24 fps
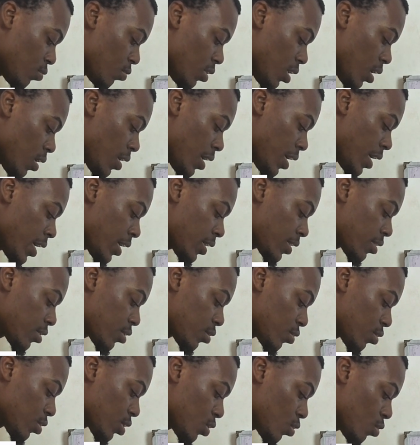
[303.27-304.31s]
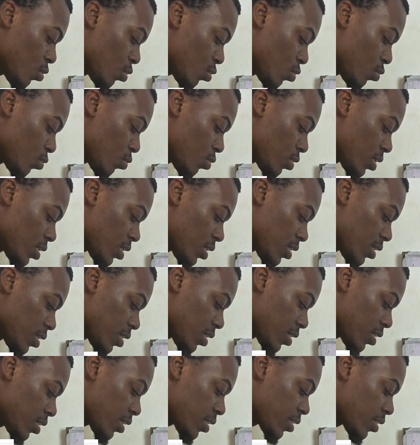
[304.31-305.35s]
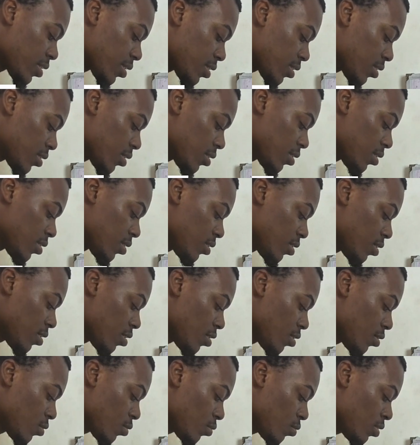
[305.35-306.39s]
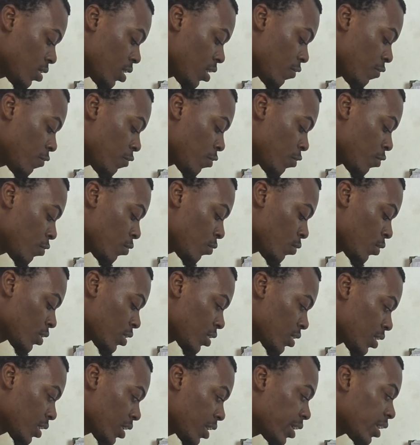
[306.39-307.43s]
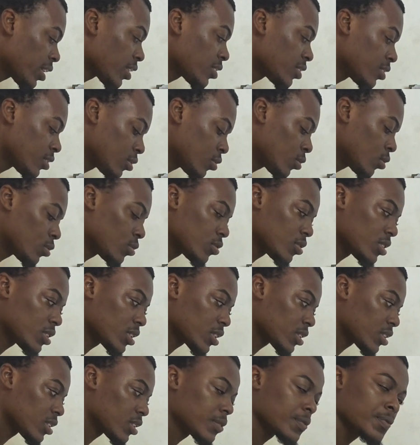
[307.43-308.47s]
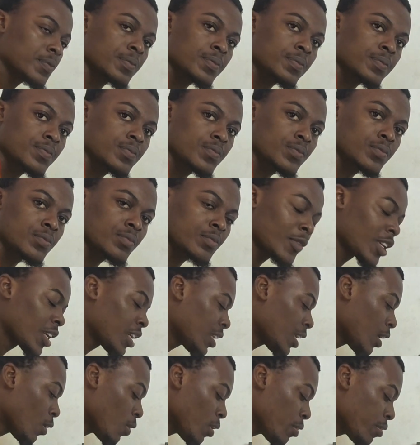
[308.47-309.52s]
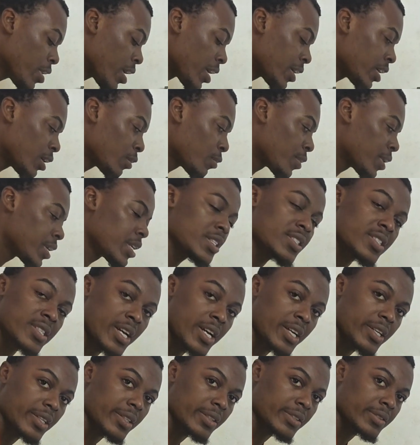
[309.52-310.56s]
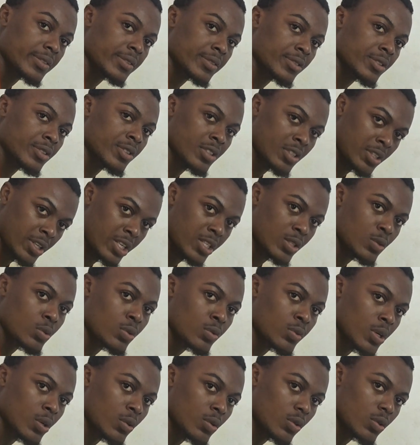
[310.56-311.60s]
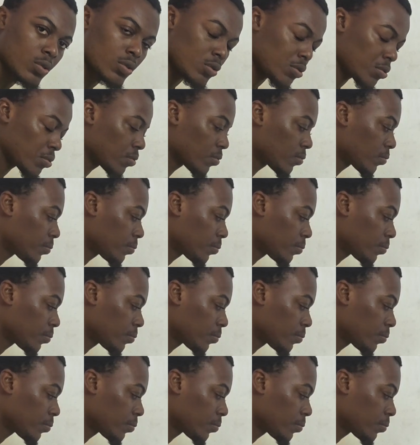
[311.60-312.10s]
Now x equal to what? 6. So therefore, what? X is equal to 6. Now when you are done with this side, this is what you are going to do.